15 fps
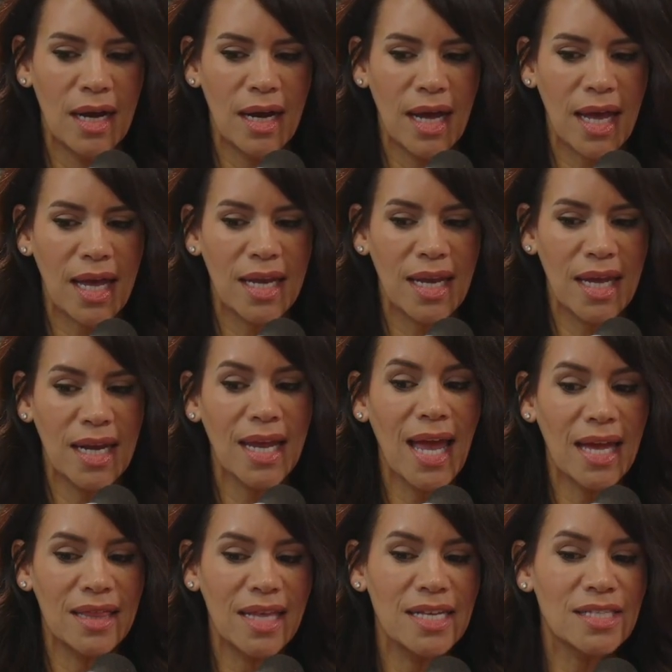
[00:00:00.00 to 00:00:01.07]
And and
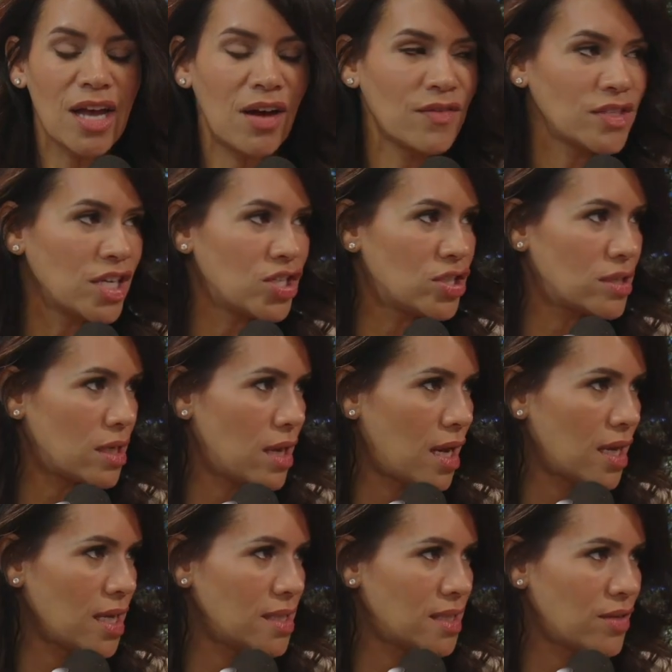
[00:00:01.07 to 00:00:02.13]
again, these conversations are
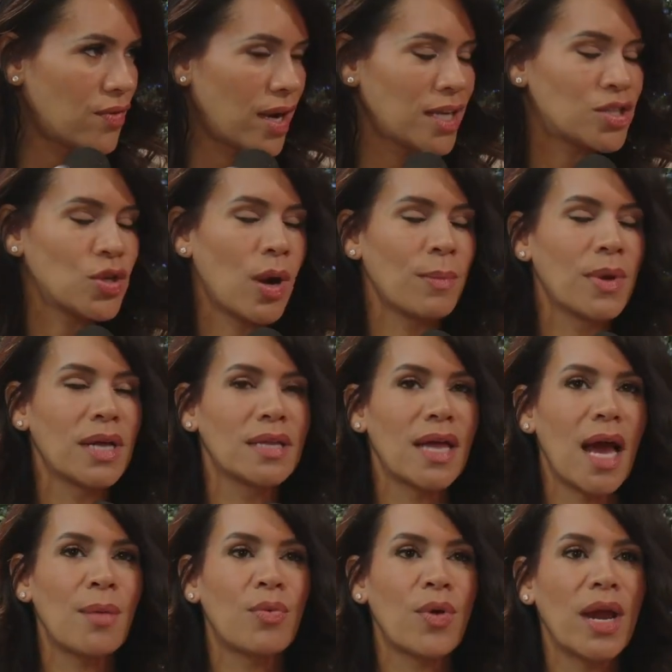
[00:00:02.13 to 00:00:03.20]
not easy, right? So I'm
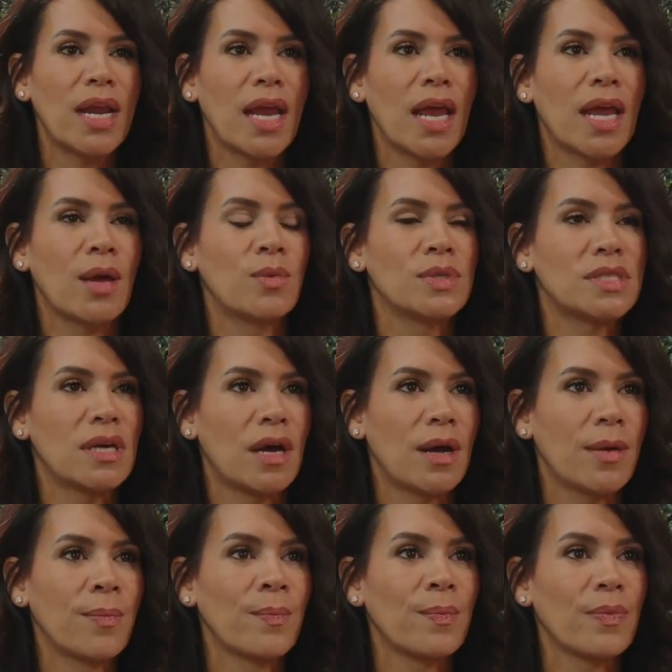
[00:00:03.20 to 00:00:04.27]
collaborating. It was
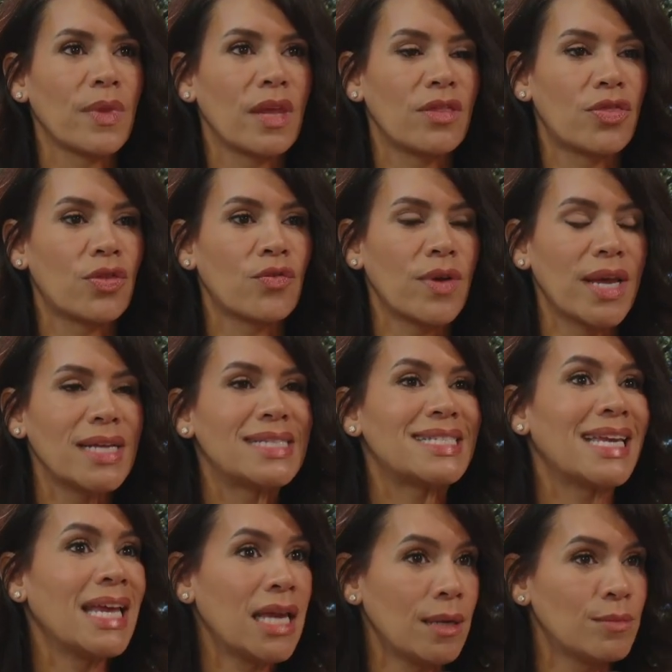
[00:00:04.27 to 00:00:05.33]
um, three
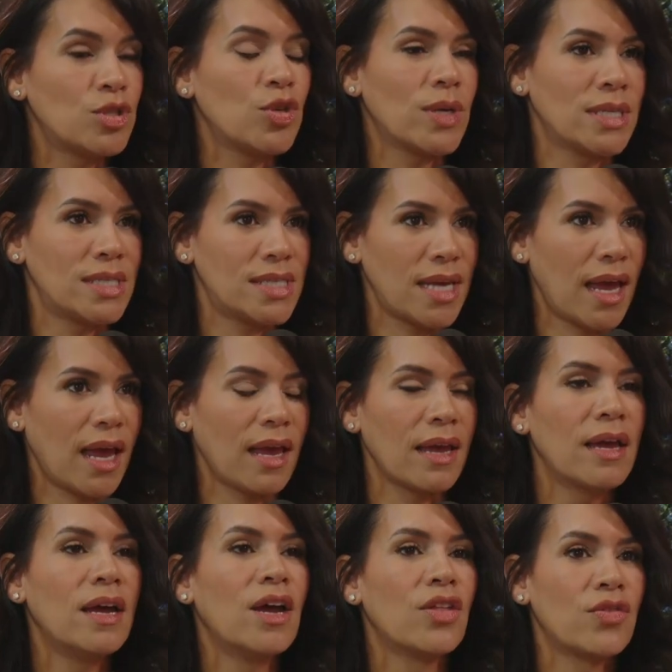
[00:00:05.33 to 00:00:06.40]
teams, you could say,
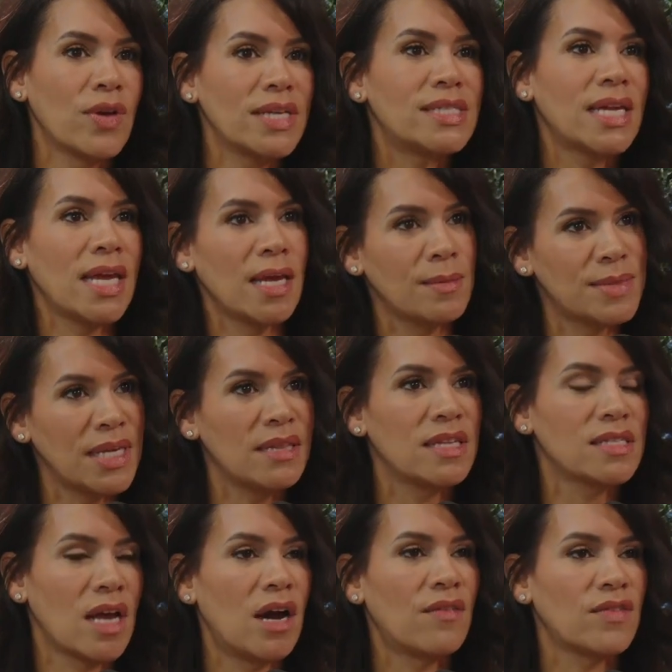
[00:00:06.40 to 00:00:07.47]
three teams in
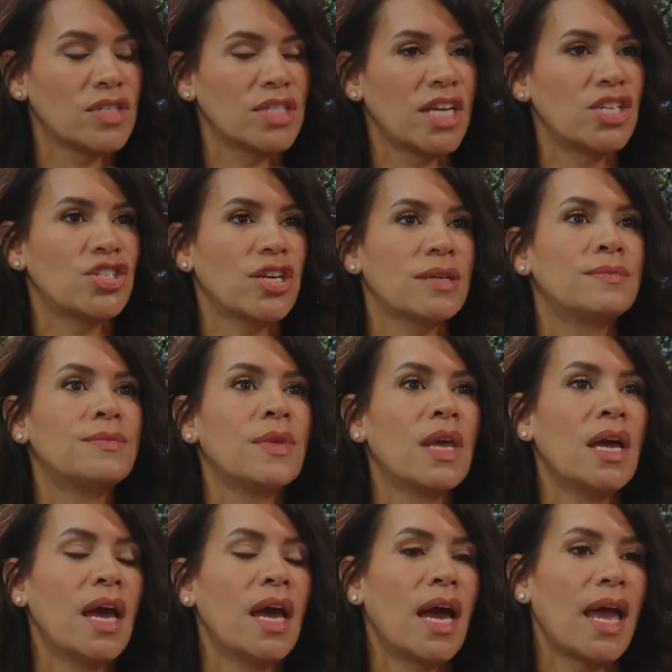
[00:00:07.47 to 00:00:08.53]
this conversation.
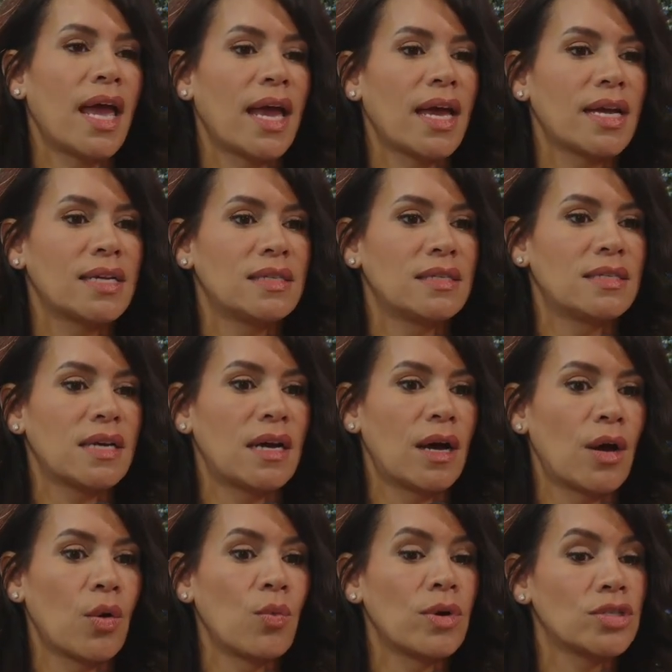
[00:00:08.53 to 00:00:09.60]
And
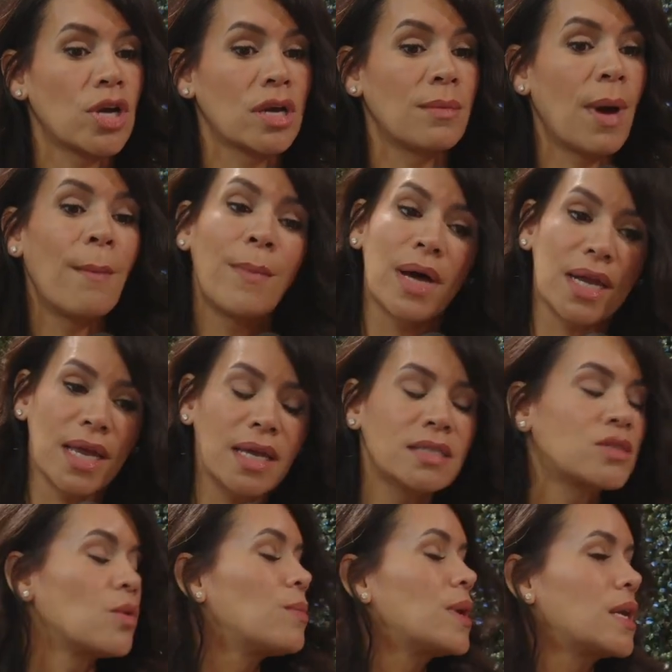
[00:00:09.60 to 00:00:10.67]
uh, we're talking about money.
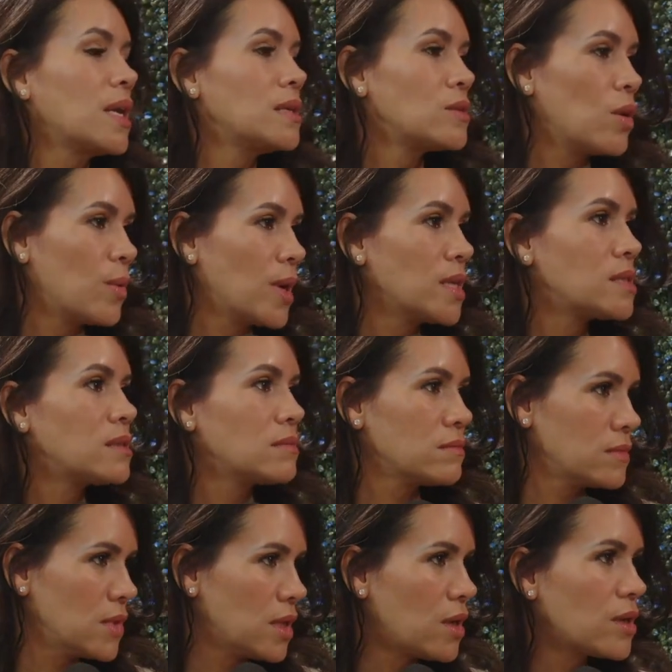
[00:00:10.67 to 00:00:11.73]
So money is always
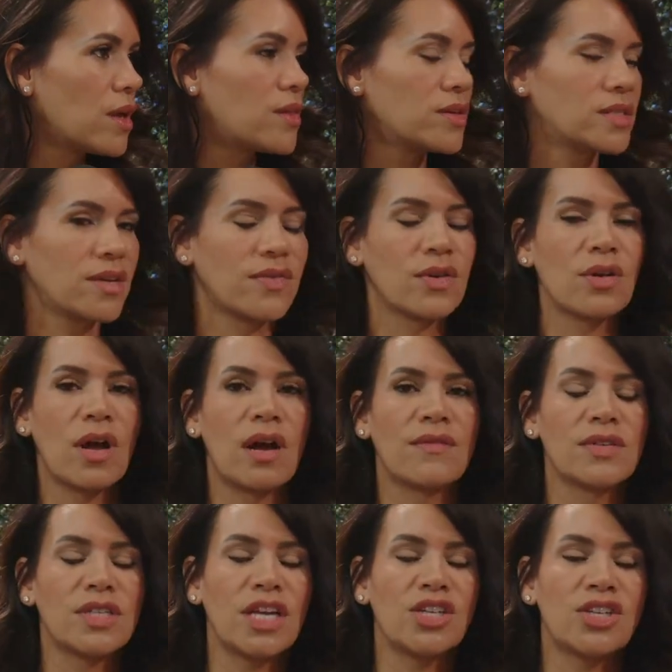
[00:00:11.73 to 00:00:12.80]
you know another difficult
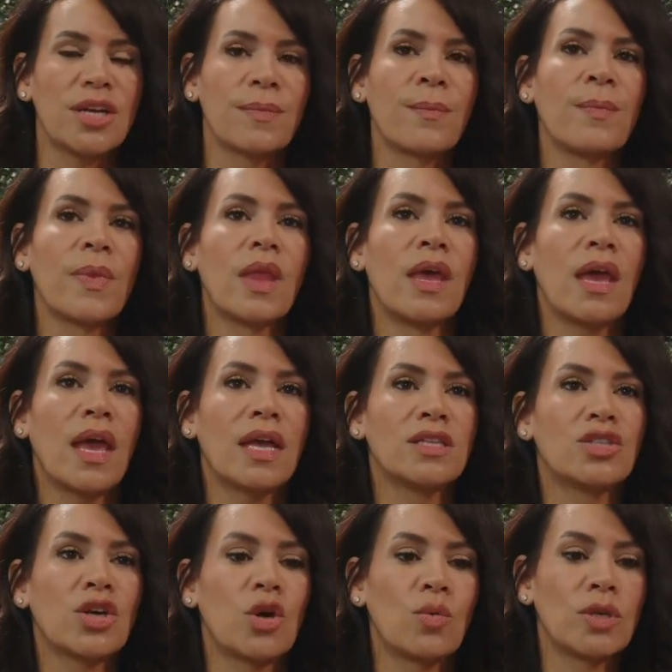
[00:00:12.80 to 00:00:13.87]
conversation and
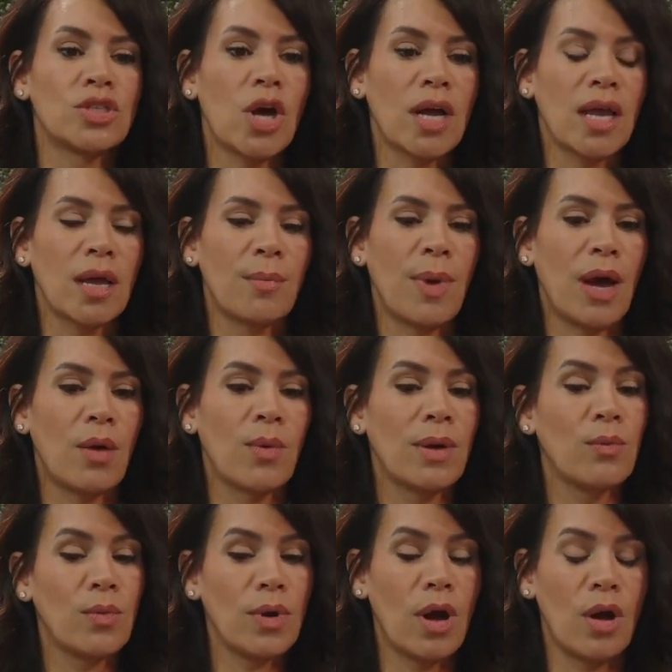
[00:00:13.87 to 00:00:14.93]
so we're talking about we
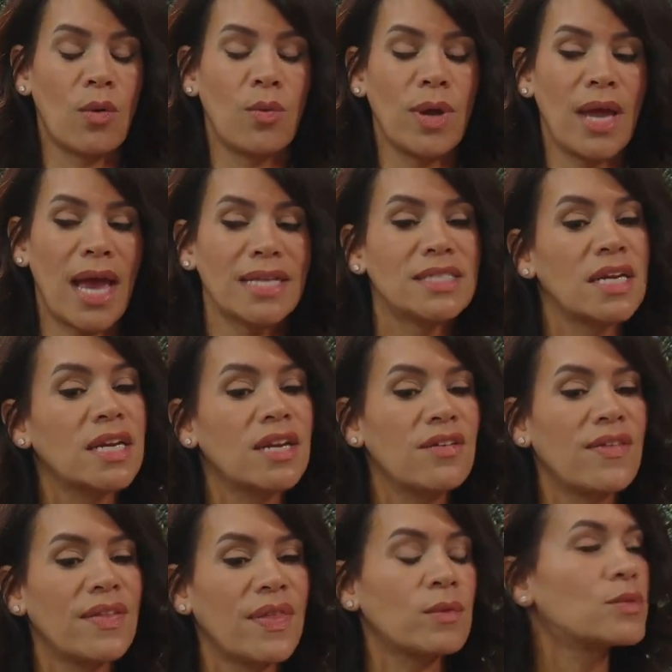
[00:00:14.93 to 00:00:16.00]
uh, we had done an
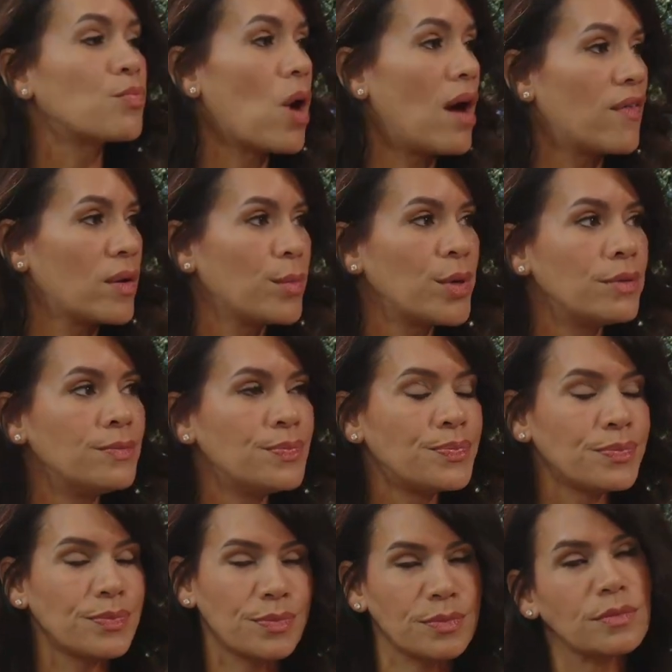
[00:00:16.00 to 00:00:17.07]
event that was profitable
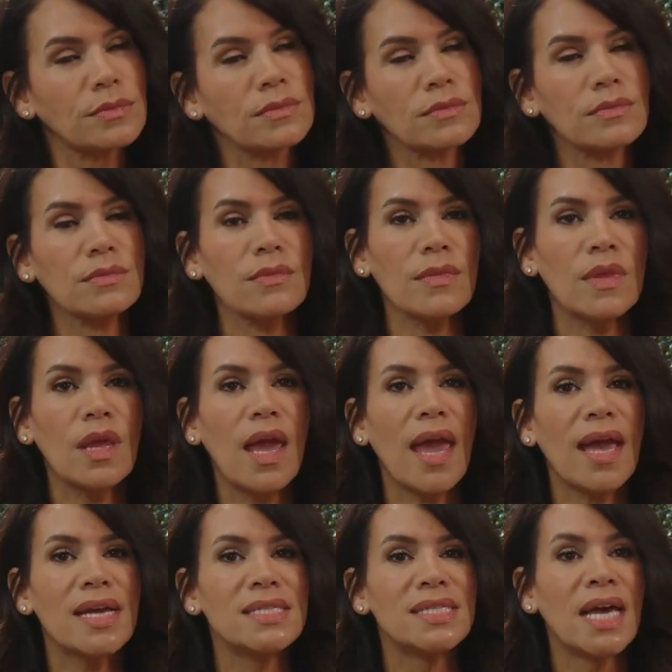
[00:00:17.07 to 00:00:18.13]
mm-hmm.
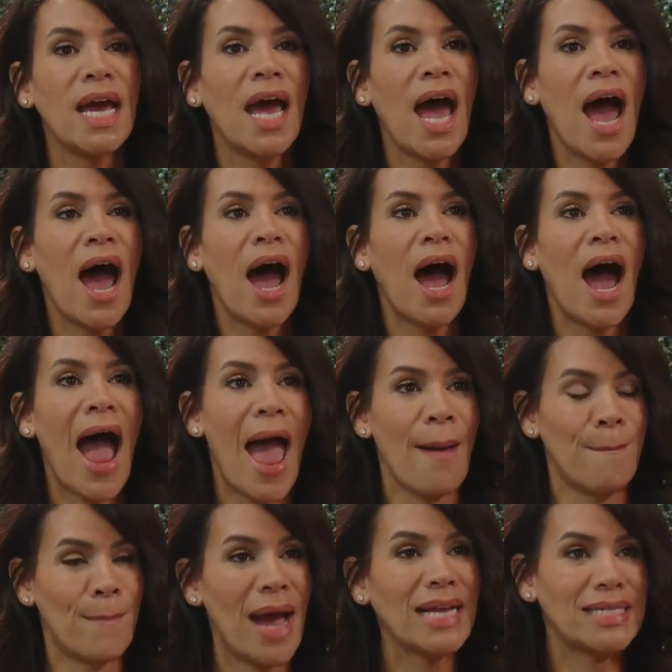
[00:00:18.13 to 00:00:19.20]
and
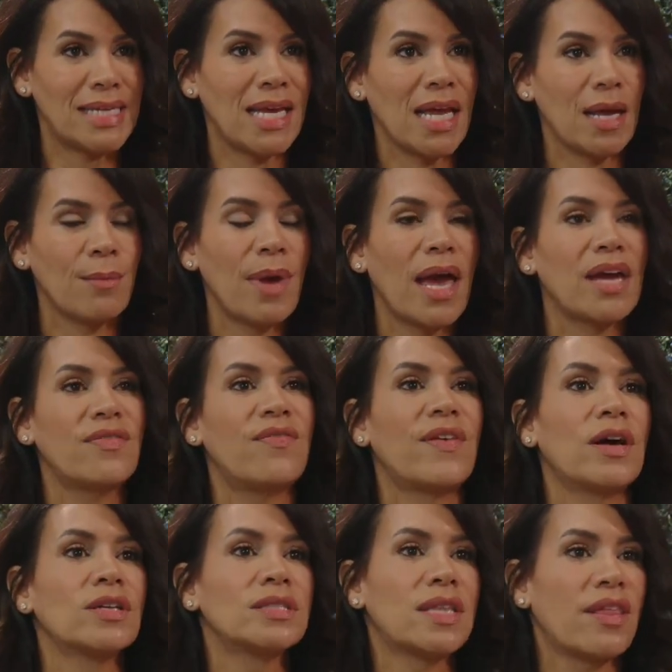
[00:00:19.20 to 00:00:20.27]
my team had
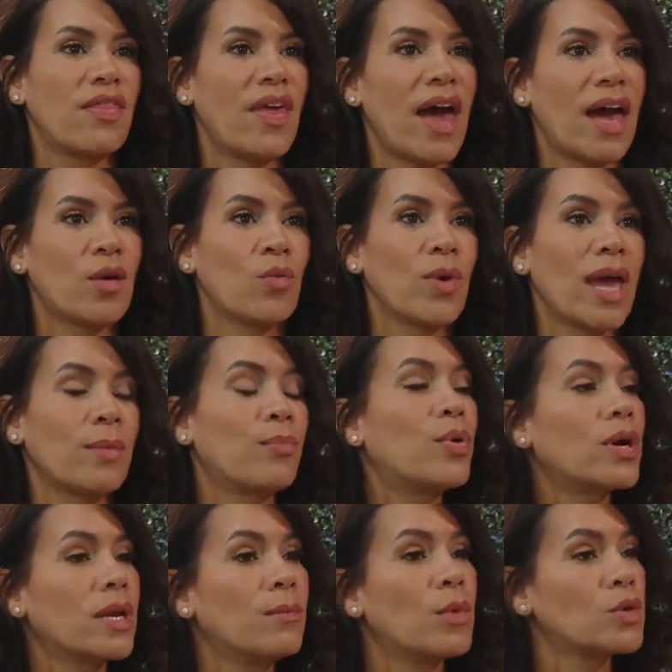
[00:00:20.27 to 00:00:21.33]
felt that we had
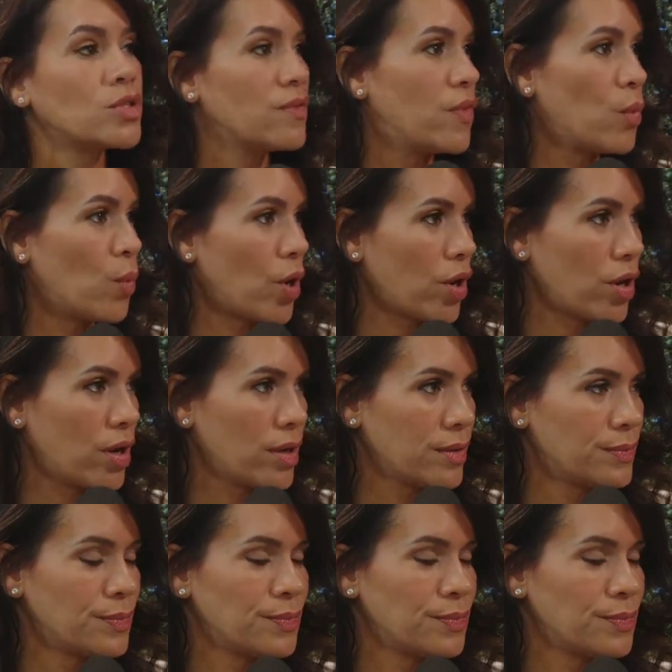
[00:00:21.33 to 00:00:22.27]
put in most of the work